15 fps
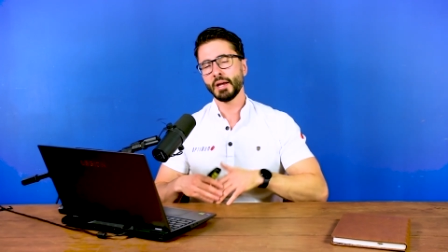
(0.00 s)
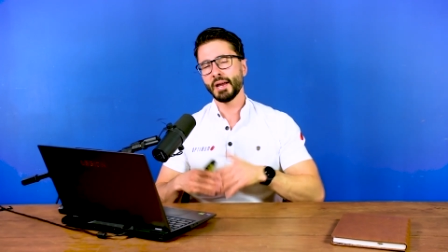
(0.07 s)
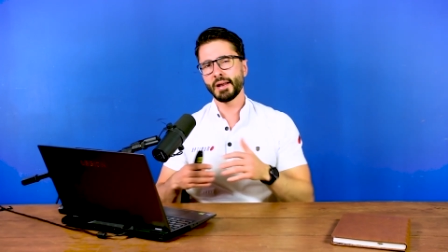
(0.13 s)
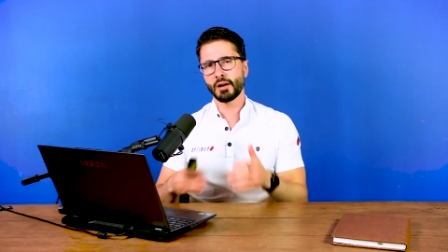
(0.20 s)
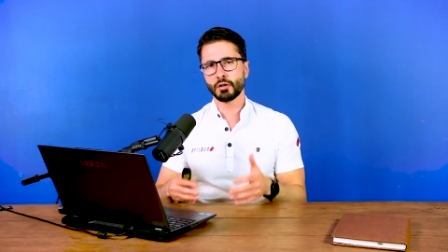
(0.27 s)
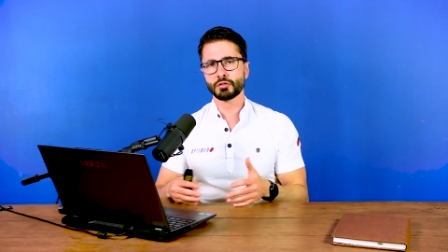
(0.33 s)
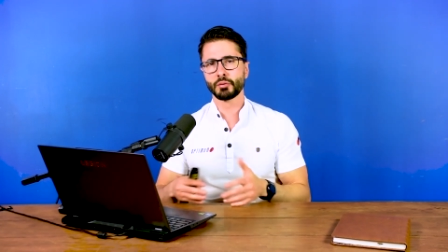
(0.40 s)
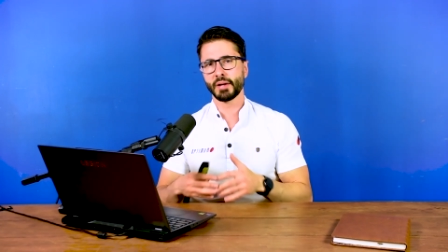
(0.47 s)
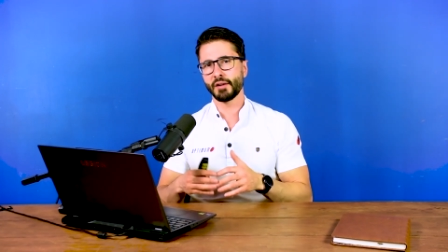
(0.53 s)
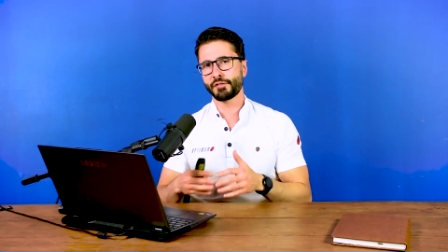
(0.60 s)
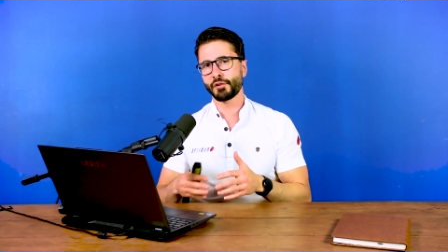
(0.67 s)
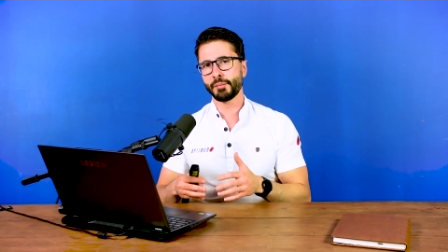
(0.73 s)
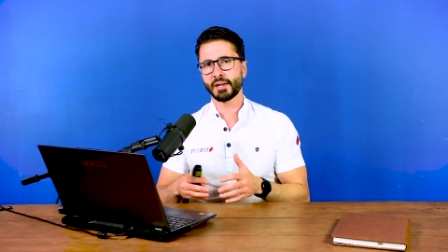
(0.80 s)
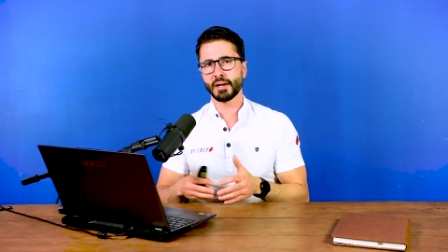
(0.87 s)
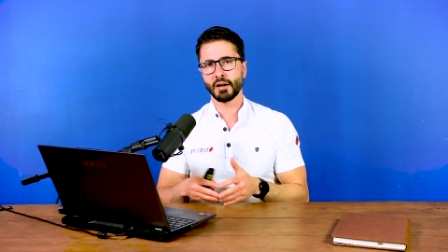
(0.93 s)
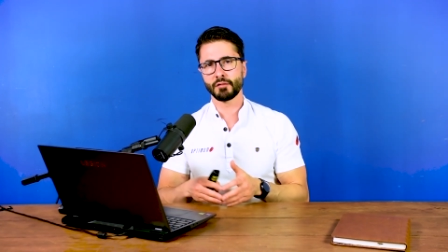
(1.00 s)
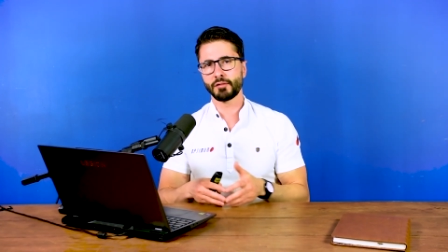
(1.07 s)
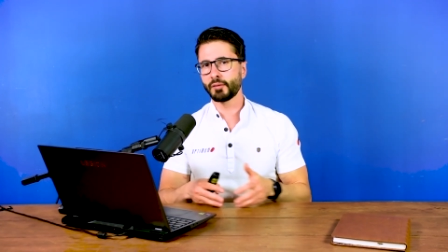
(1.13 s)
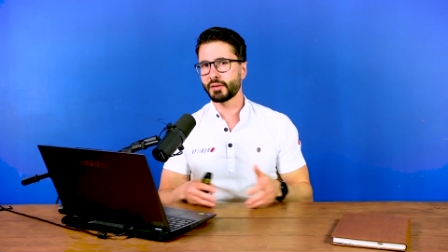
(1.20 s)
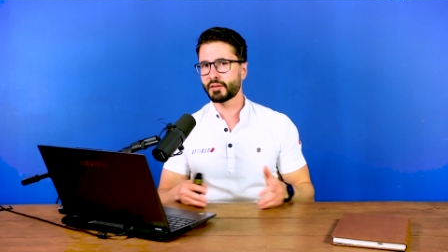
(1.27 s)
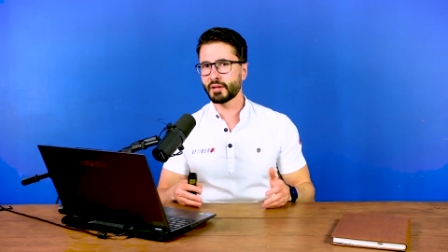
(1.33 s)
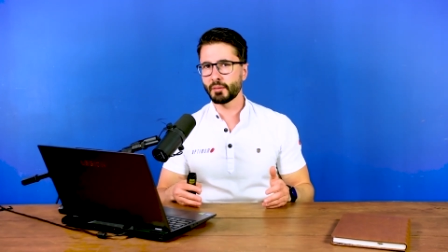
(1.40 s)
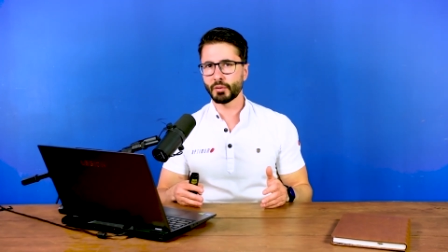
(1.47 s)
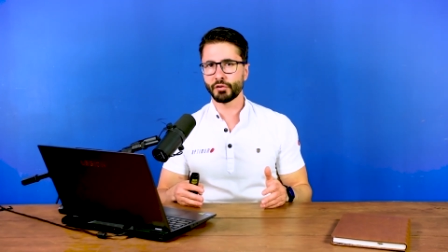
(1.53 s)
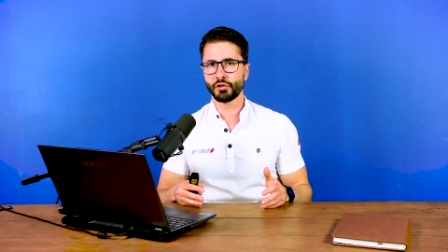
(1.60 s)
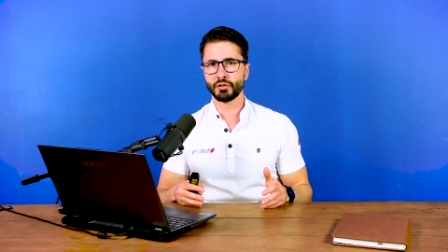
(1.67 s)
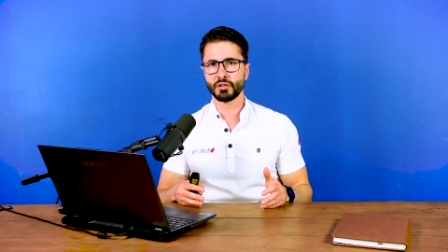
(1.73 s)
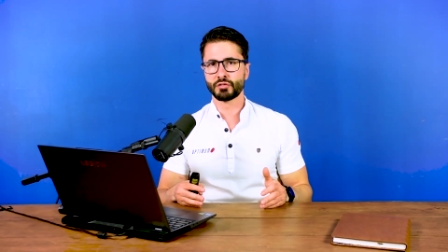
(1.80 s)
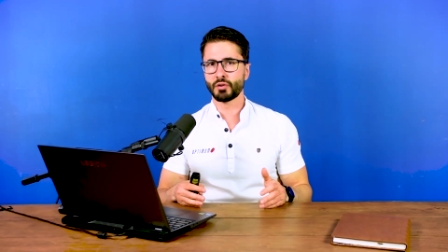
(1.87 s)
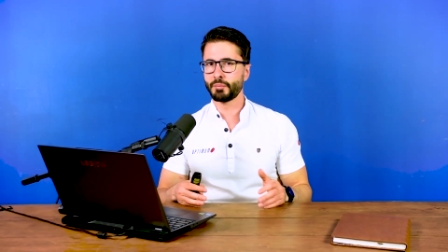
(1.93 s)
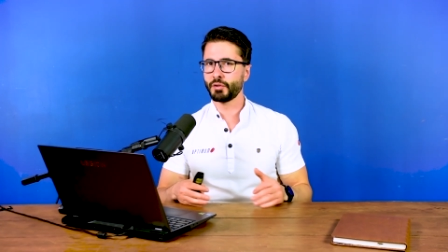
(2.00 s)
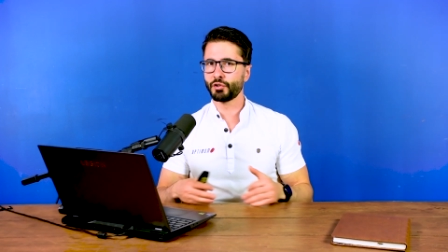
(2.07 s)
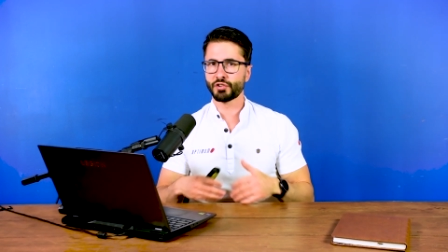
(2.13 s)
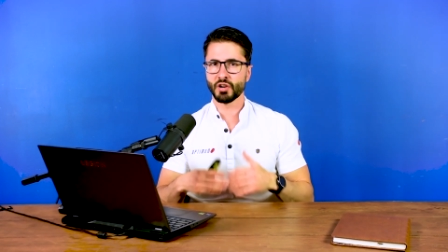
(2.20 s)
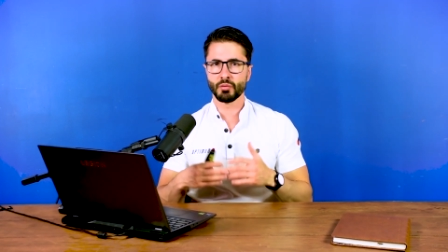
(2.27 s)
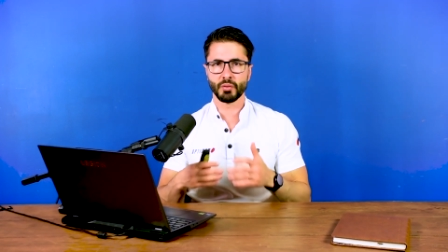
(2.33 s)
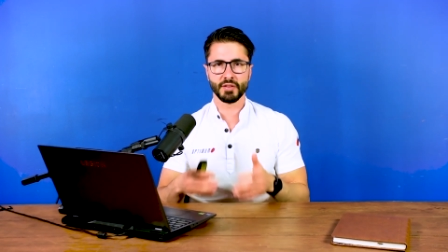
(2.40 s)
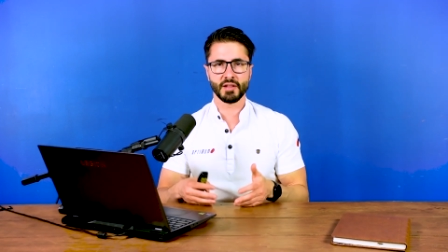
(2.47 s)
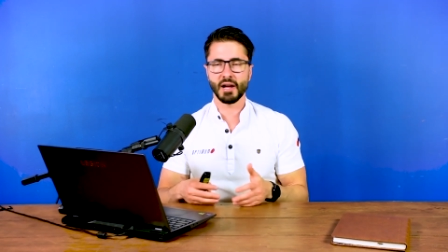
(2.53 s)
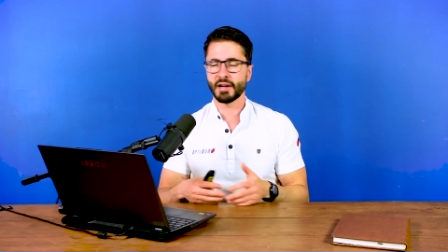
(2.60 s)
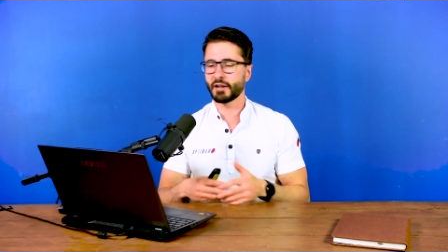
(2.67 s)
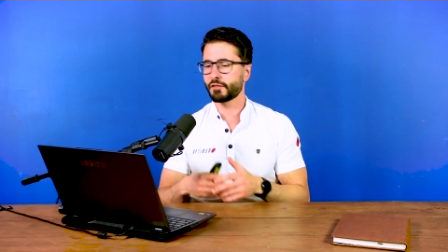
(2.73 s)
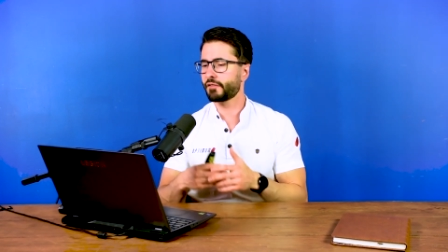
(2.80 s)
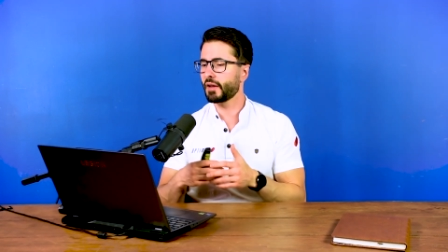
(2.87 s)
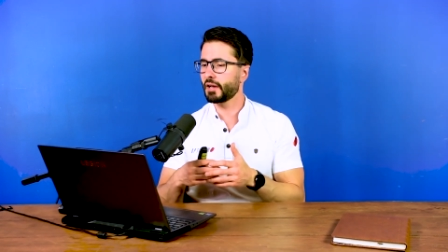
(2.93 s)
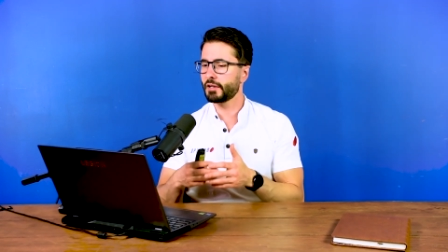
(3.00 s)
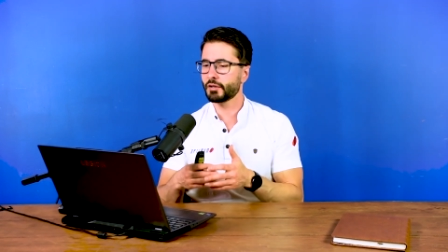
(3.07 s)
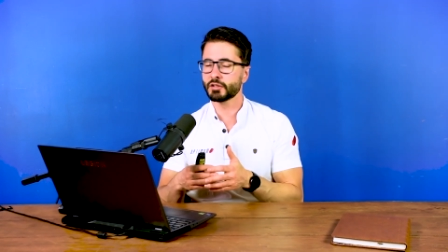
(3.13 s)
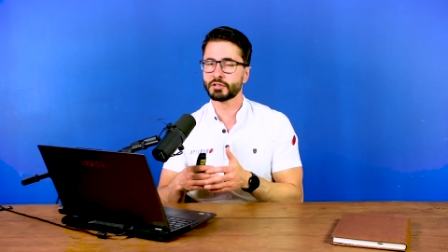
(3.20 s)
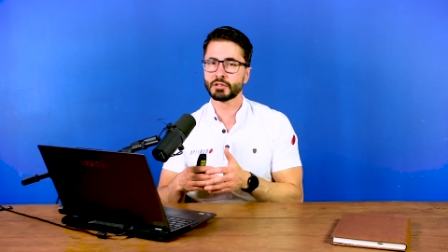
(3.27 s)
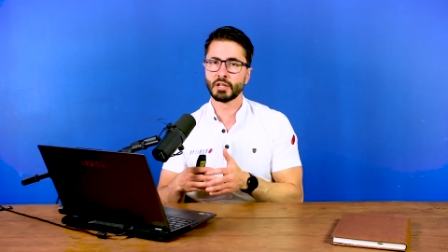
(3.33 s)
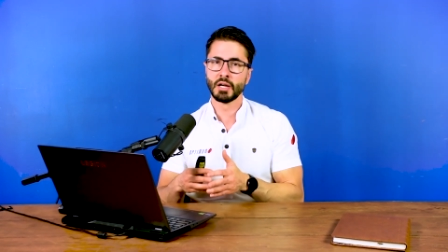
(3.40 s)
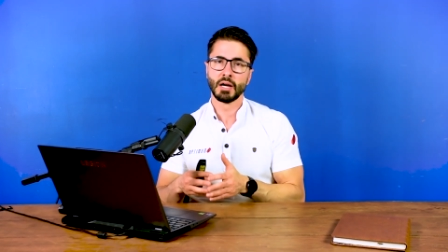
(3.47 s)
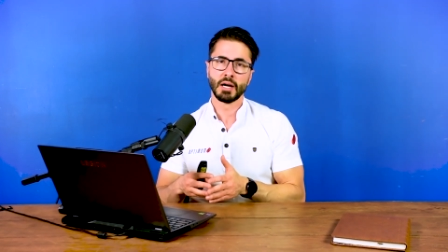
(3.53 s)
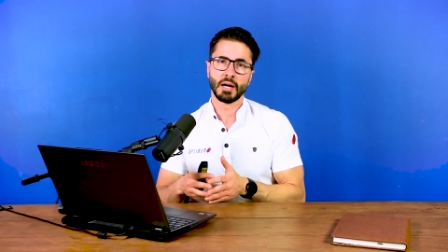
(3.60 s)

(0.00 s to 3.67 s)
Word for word: And also we have to be careful with temperature distribution, with tire failures,